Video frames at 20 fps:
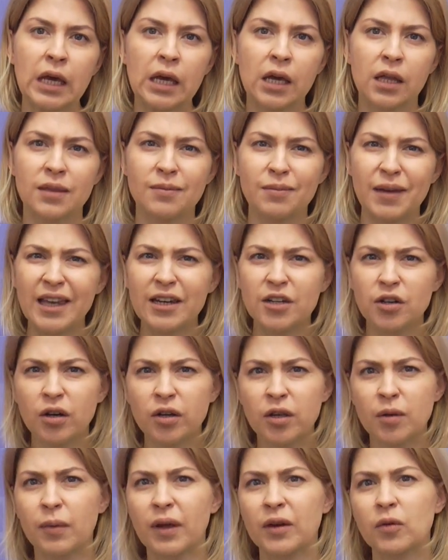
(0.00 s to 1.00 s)
The main
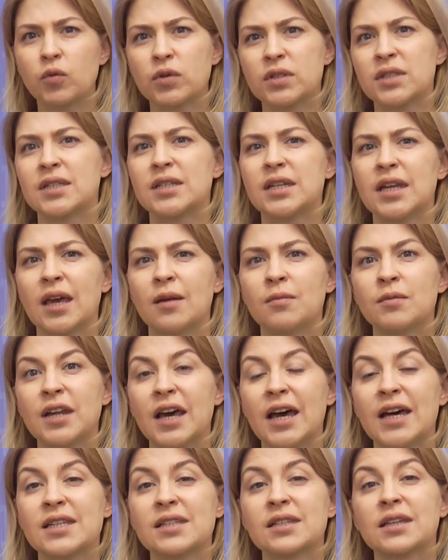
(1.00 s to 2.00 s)
document was named
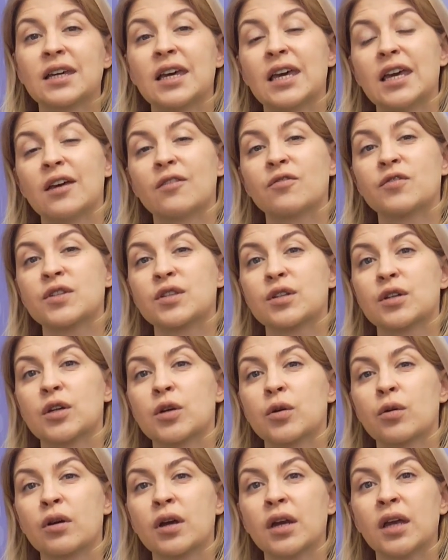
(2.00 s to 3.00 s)
as a Kiev
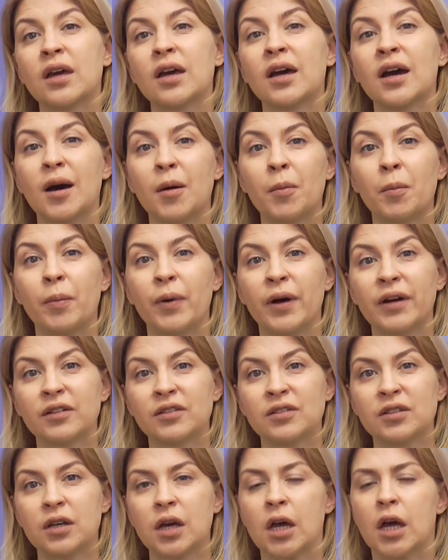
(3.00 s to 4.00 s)
Security
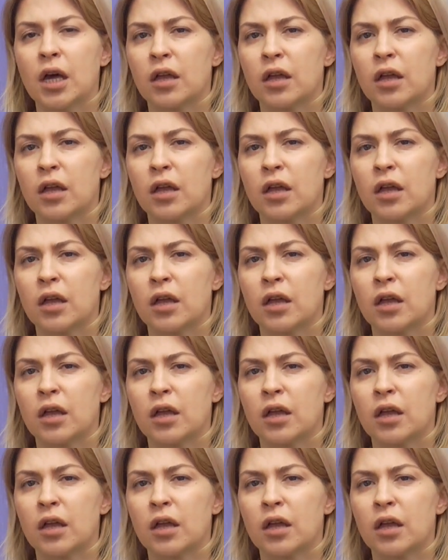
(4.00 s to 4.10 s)
Compact.